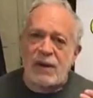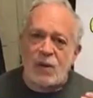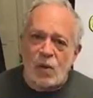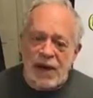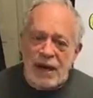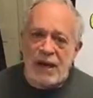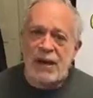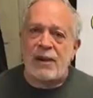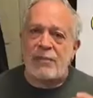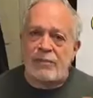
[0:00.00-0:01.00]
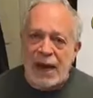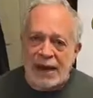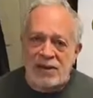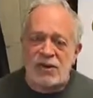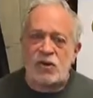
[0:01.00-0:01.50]
we
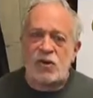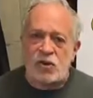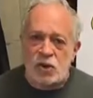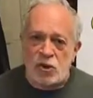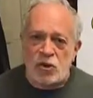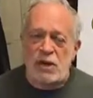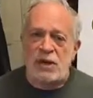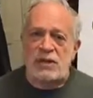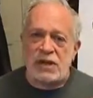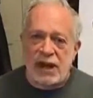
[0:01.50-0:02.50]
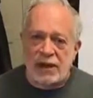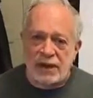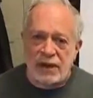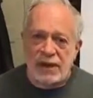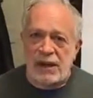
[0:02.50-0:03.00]
might do
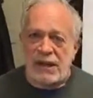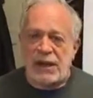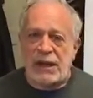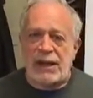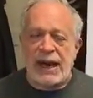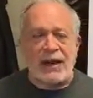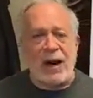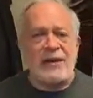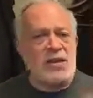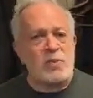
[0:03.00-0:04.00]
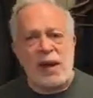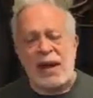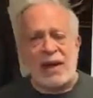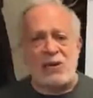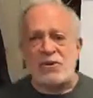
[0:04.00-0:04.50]
together. And on this
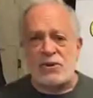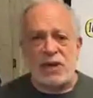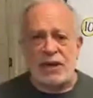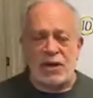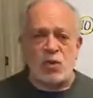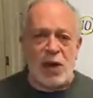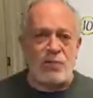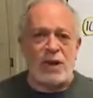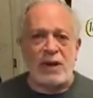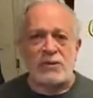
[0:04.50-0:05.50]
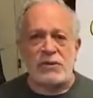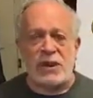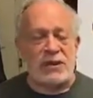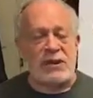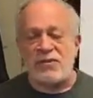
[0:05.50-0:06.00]
page, this web page,
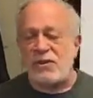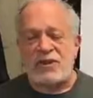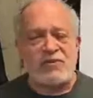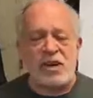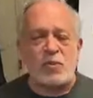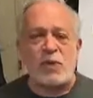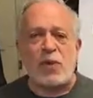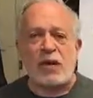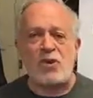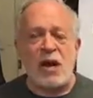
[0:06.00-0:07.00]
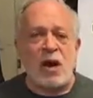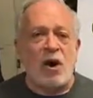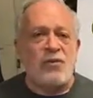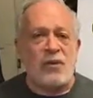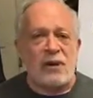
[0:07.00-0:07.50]
this Facebook page,
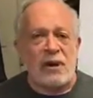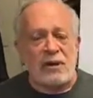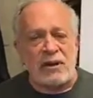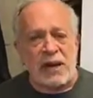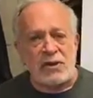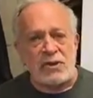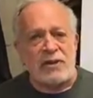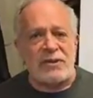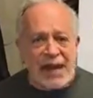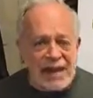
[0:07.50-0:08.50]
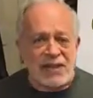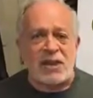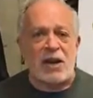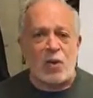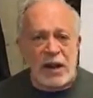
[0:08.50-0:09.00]
over the next days
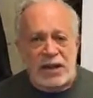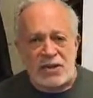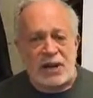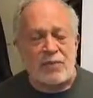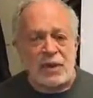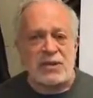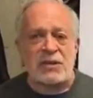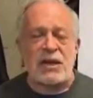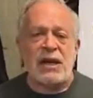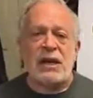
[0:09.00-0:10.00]
and weeks and months,